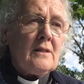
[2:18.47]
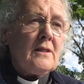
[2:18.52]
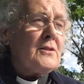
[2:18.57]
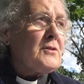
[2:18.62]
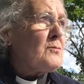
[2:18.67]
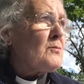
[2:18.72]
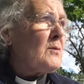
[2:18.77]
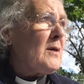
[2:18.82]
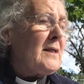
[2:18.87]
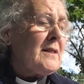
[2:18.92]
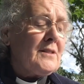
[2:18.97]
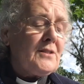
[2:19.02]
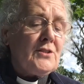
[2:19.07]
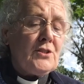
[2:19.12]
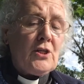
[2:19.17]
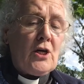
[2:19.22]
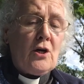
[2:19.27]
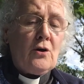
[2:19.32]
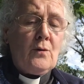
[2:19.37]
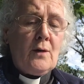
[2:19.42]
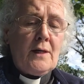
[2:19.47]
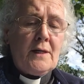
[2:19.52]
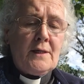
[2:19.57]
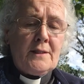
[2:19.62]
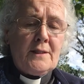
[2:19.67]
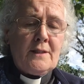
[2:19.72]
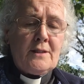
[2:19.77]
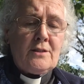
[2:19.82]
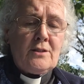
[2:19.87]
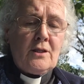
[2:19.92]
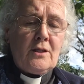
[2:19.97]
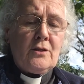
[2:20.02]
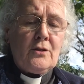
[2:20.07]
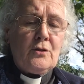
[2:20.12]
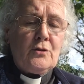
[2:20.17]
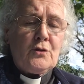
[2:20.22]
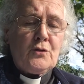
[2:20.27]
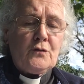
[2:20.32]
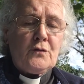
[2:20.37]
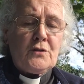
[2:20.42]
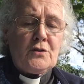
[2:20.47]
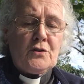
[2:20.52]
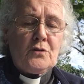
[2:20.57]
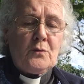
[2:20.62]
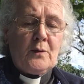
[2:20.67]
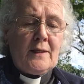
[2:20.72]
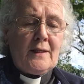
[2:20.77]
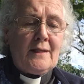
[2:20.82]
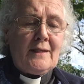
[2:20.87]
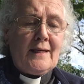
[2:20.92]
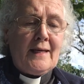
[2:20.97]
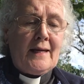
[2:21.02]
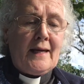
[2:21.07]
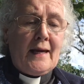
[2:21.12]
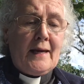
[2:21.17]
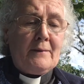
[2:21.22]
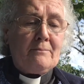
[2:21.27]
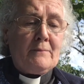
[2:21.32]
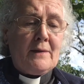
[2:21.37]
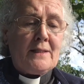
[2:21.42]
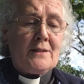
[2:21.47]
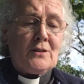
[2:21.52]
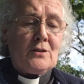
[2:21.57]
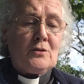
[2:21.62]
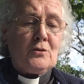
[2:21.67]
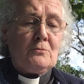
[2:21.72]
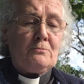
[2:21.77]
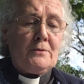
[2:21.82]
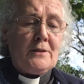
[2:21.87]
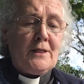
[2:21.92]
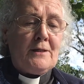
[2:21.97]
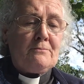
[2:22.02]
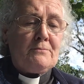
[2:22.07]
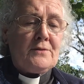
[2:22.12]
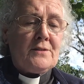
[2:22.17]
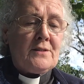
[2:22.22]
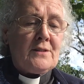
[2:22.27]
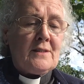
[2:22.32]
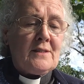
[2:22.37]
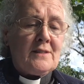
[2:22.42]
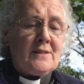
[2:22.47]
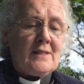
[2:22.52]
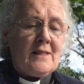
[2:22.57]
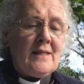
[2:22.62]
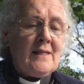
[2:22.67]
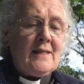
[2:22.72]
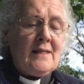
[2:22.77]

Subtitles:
as well as no honey to use for sweetening and medical purposes,